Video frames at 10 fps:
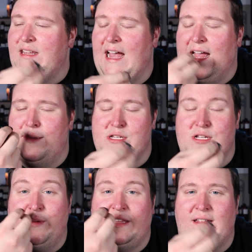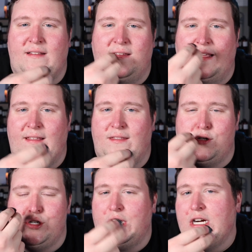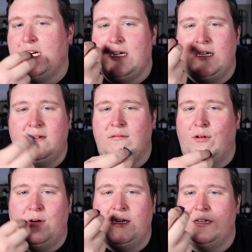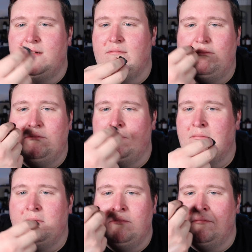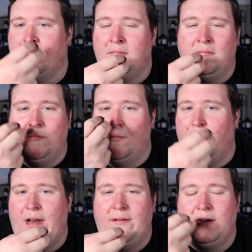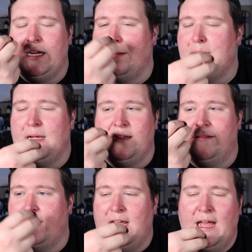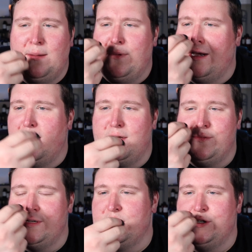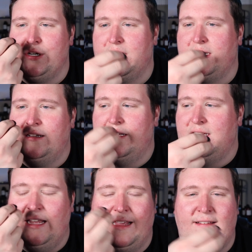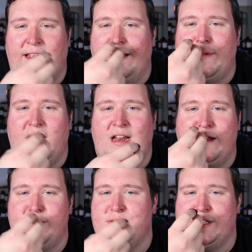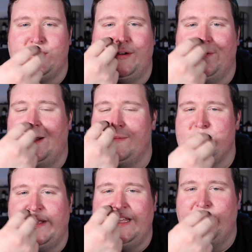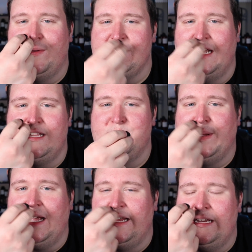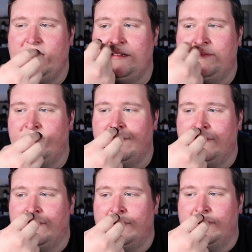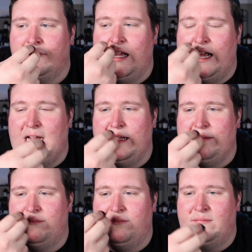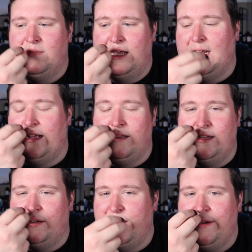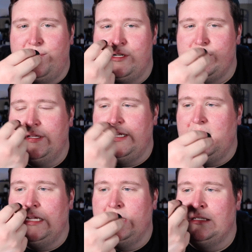Yeah, I'm assuming that's like the sugar or whatever. I'm not 100% sure. Like I said, I'm not 100% sure what I'm smelling besides pine. And like a little bit of patchouli.